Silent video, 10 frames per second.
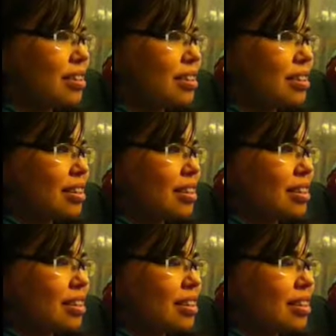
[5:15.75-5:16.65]

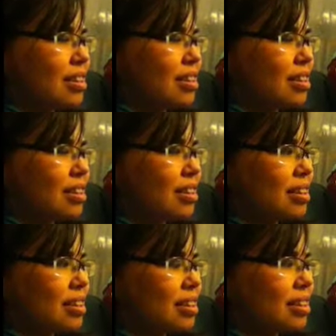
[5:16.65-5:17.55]

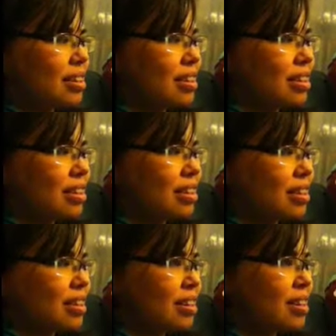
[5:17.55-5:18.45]

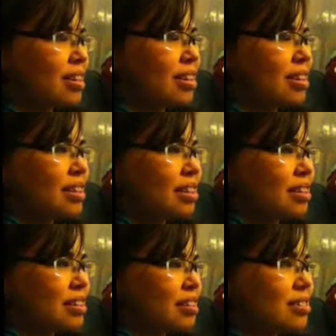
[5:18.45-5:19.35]

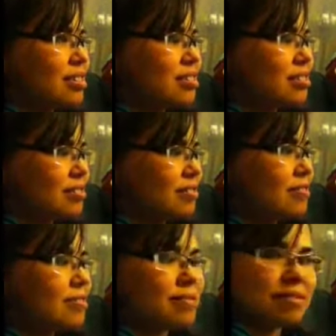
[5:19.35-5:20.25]

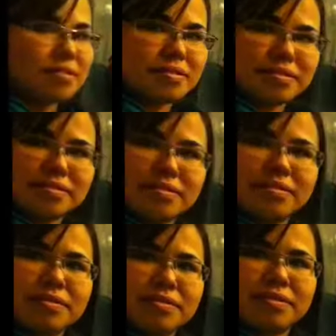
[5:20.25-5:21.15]

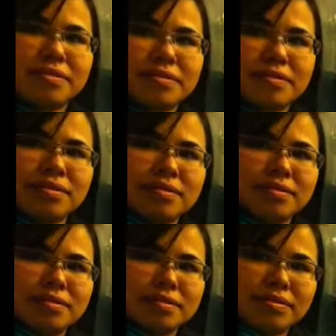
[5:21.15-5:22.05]

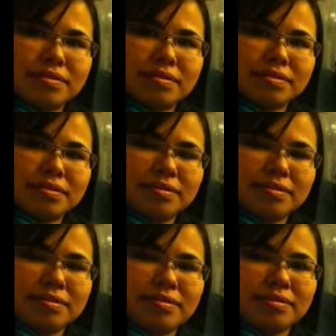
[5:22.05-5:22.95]

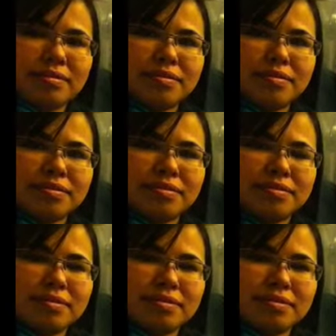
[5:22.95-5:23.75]
(silent)